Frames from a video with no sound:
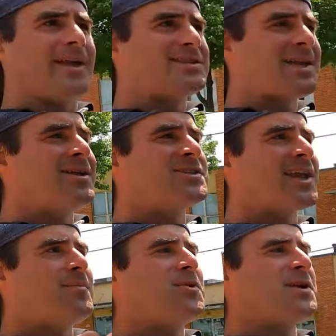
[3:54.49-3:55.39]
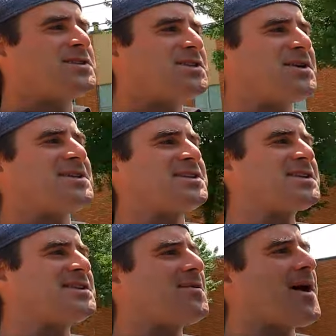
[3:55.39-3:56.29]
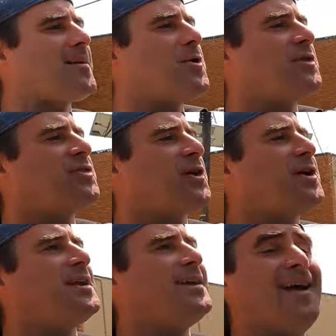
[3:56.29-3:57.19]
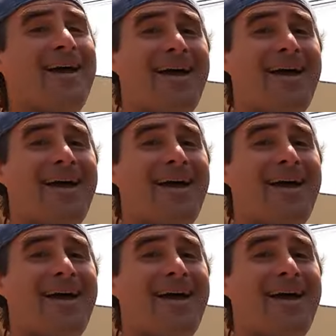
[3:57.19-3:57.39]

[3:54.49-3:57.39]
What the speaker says: It sounds like I'm doing a 0-60 run. I'm going 30.